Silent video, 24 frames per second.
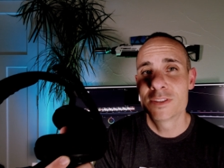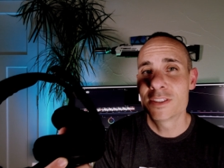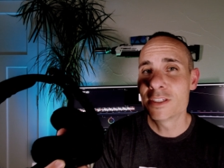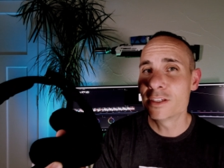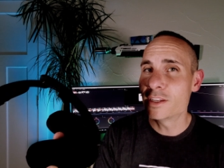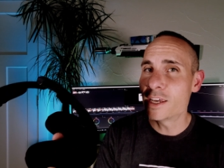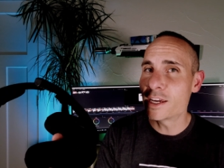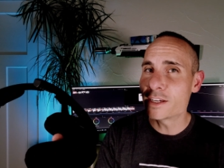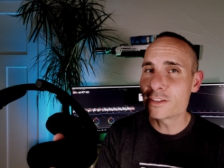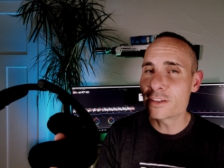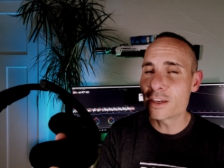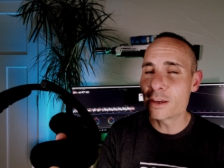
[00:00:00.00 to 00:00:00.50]

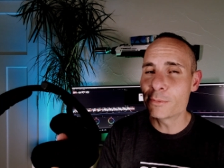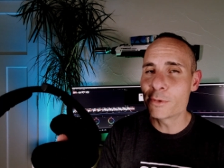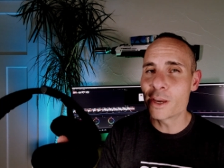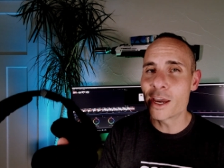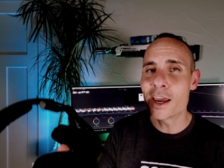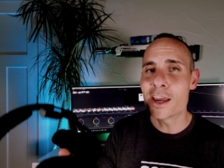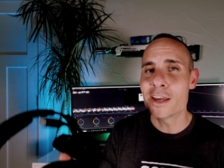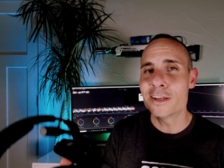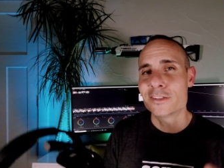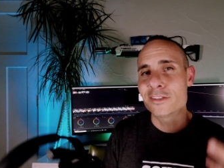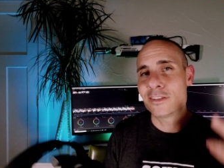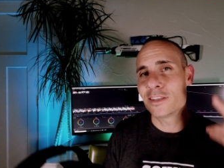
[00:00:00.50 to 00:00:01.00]
Till next time,
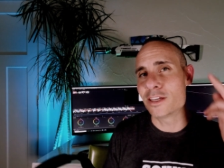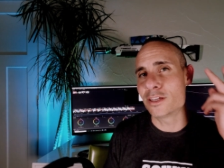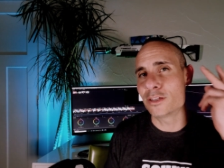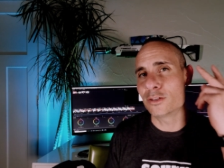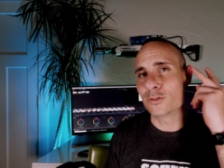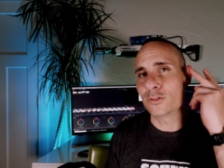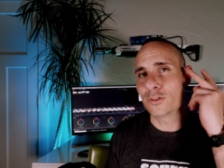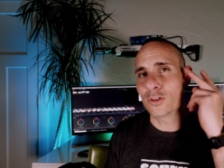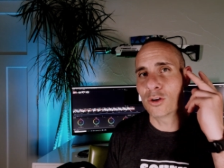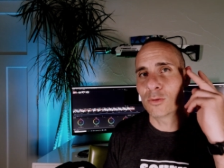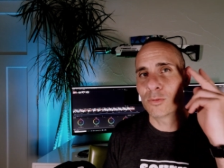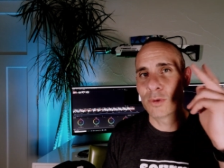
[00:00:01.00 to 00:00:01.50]
guys, thank
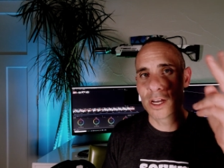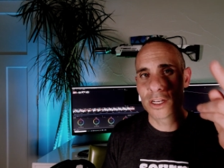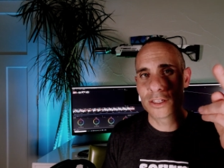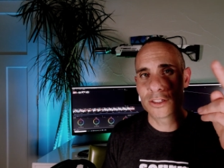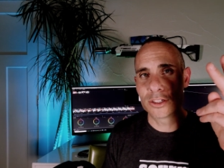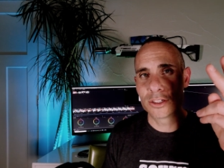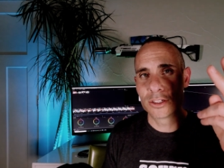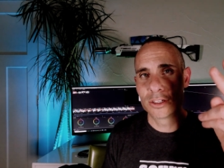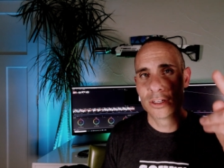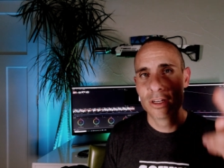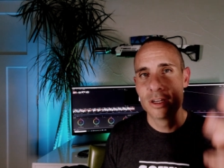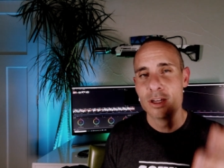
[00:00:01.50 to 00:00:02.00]
you so
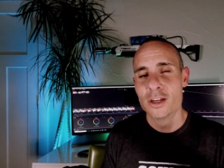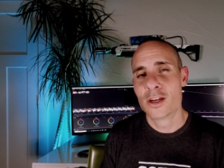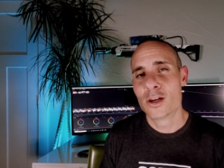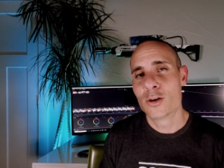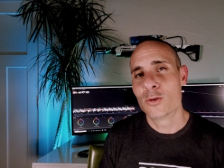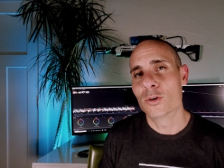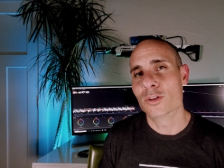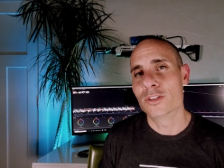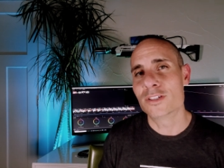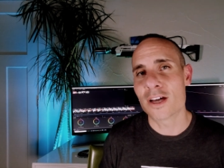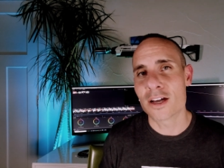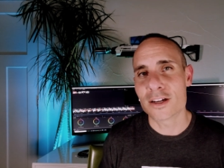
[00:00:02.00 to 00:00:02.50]
much.
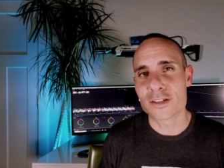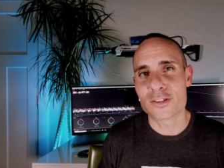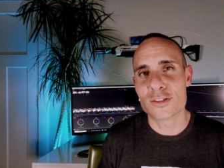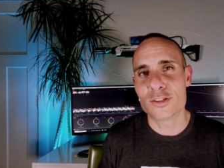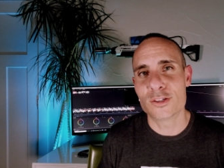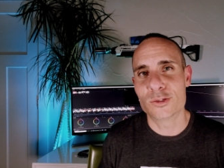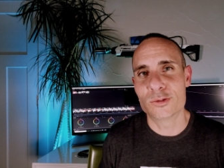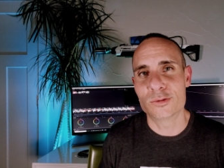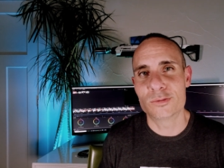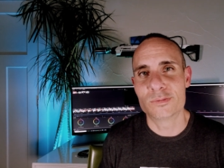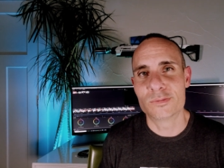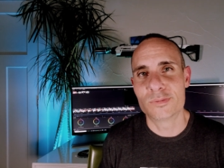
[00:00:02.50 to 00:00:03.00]
We'll talk
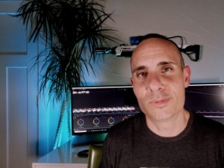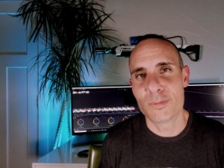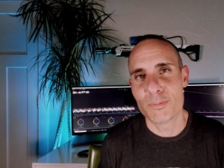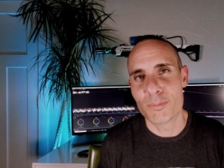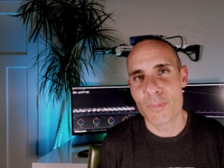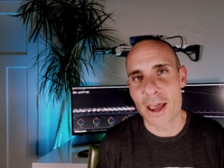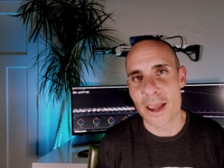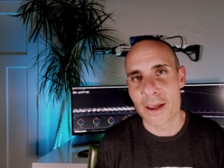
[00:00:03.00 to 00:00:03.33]
soon.